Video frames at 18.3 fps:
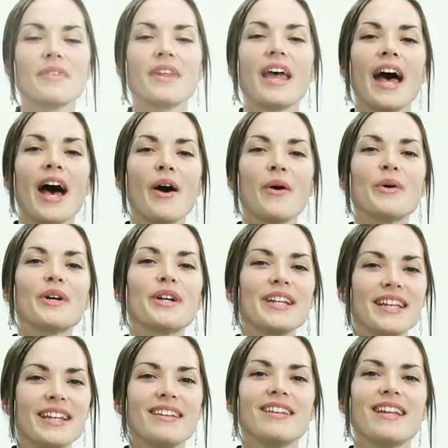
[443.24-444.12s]
Our
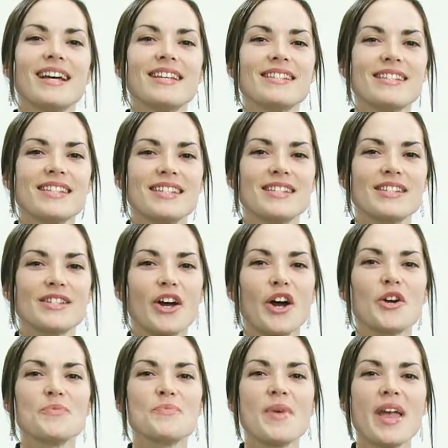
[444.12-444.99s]
e-lessons
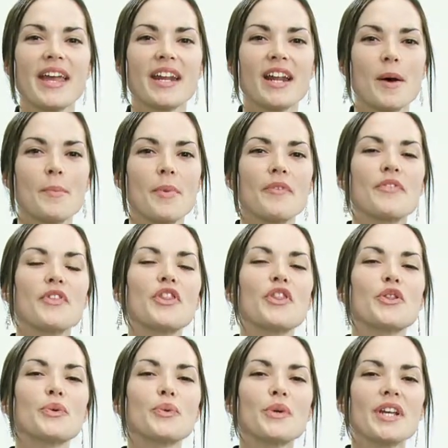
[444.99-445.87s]
are made up of
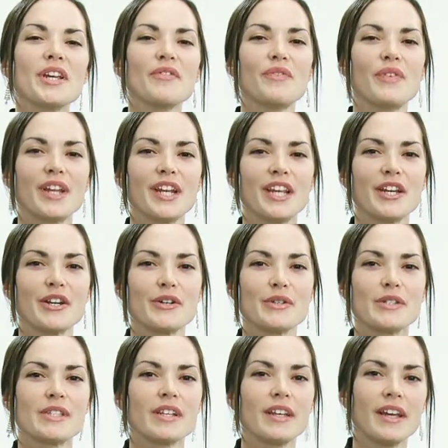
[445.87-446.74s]
3
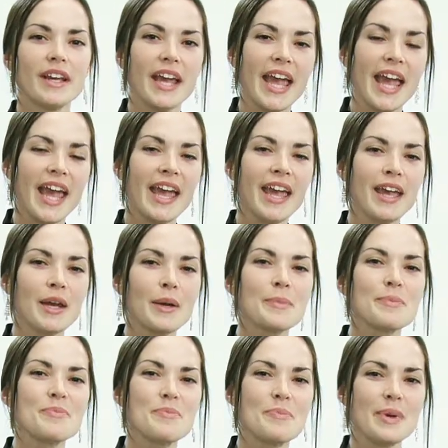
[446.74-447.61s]
videos, A,
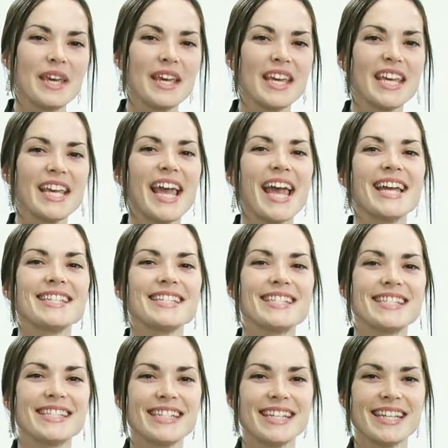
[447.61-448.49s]
B, and
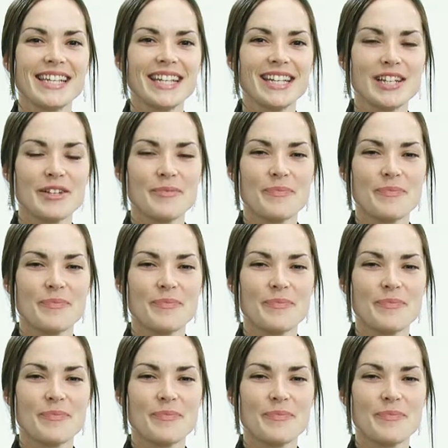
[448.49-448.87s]
C.